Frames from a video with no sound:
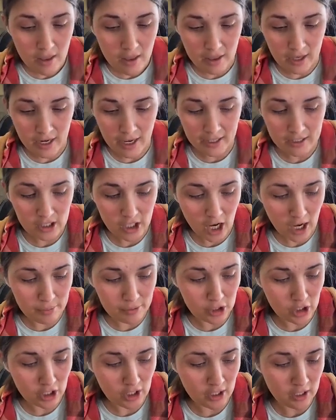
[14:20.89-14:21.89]
The next
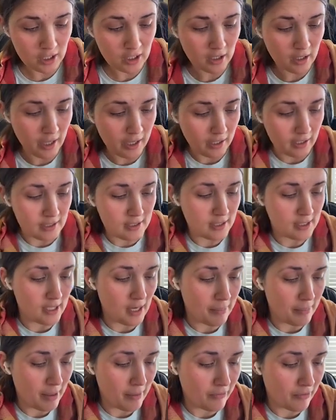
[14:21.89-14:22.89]
option, like a
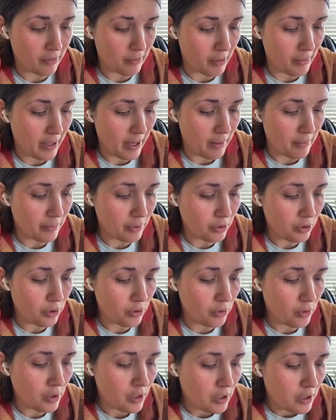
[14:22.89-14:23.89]
step up from the
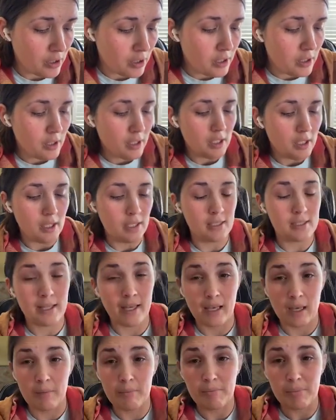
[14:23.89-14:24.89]
bamboo, is
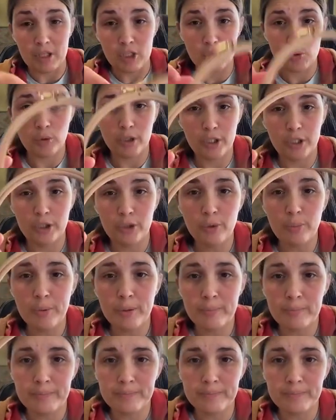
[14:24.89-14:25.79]
like a beechwood hoop.